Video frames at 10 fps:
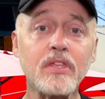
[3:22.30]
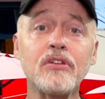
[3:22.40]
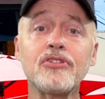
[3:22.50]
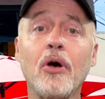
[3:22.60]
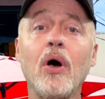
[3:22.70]

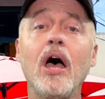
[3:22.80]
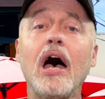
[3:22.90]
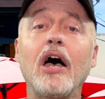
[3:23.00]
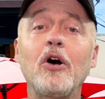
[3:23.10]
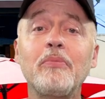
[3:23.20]
So
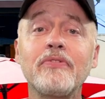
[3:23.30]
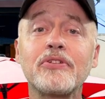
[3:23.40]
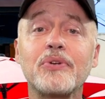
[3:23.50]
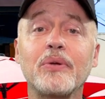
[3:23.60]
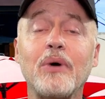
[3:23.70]
I hope you've
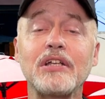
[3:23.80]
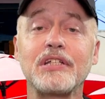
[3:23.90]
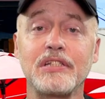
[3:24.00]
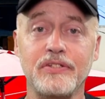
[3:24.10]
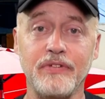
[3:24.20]
enjoyed
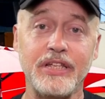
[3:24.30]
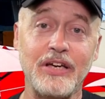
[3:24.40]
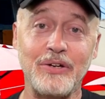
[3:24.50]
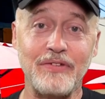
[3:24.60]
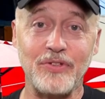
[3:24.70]
watching this
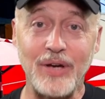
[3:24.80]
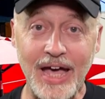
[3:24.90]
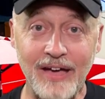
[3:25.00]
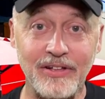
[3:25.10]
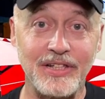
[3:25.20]
video. If you
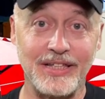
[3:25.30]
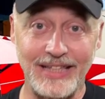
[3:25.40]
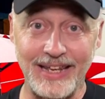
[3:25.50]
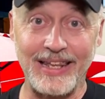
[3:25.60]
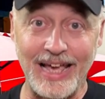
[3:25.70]
have, click
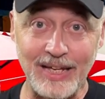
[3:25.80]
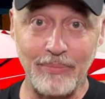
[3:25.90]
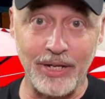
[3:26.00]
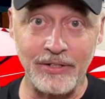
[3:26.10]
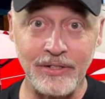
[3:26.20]
that like
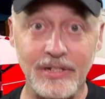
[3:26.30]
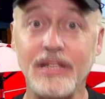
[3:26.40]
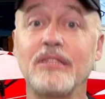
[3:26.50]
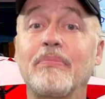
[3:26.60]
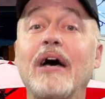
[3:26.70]
button to
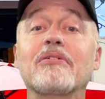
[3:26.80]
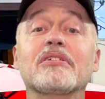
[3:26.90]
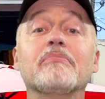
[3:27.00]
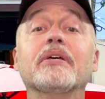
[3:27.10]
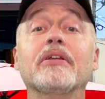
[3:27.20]
let the
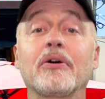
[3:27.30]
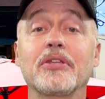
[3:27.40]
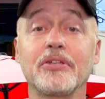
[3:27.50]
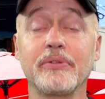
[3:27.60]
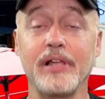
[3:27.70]
powers that be know
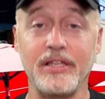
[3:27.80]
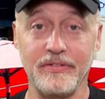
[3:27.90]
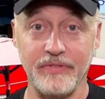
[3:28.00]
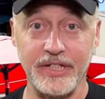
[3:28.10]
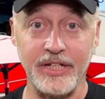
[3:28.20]
that you like
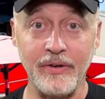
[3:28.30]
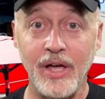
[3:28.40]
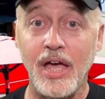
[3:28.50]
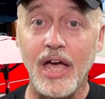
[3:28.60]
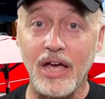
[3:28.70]
the video.
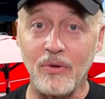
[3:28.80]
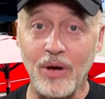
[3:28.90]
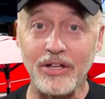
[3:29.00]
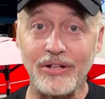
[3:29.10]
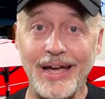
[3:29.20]
And
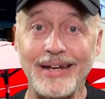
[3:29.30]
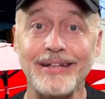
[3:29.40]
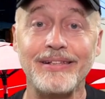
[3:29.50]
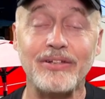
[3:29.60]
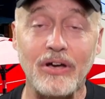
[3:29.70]
while you're at
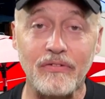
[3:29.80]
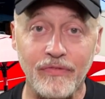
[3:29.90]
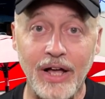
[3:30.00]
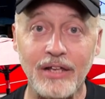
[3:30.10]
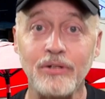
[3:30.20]
it, click on
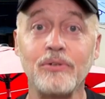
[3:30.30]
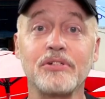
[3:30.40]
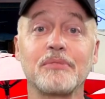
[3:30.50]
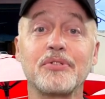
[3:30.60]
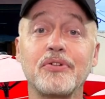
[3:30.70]
follow or
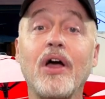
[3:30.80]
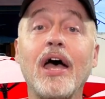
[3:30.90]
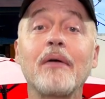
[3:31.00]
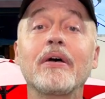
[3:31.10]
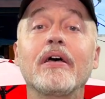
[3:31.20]

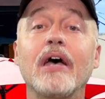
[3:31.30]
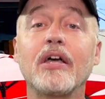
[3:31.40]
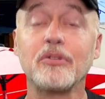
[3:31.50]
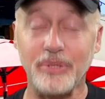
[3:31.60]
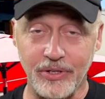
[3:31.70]
subscribe, and
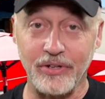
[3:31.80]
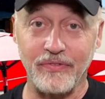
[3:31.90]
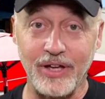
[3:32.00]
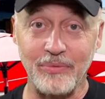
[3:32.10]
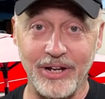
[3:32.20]
you'll be
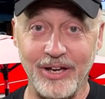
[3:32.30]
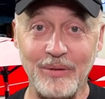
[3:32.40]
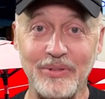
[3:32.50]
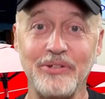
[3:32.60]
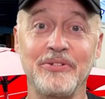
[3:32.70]
notified when I
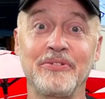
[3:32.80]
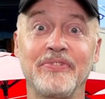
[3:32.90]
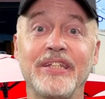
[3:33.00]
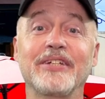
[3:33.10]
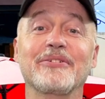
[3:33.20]
upload new
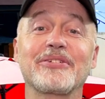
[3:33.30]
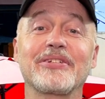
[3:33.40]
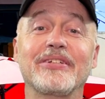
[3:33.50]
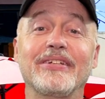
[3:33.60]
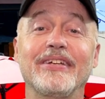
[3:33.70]
videos.
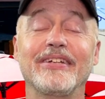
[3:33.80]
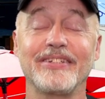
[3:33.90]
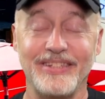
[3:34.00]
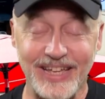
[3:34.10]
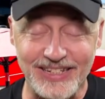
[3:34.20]

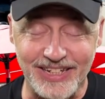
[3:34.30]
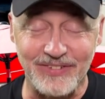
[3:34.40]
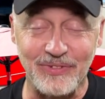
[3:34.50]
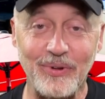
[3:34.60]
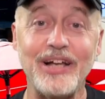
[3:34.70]
But thanks
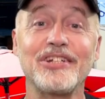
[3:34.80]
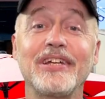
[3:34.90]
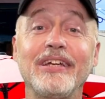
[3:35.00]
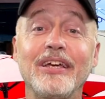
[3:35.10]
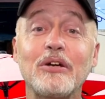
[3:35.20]
again for
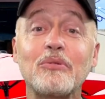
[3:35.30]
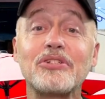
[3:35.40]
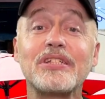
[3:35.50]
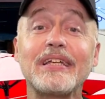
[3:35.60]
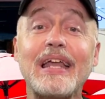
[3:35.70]
watching. We'll
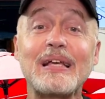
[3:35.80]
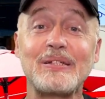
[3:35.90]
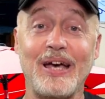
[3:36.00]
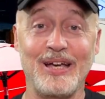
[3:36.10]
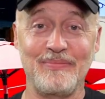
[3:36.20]
see you next
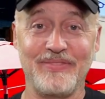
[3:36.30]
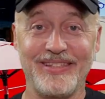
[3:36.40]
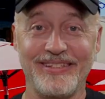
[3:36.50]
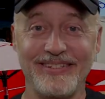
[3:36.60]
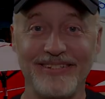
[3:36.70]

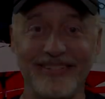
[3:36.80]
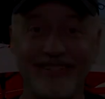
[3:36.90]
time.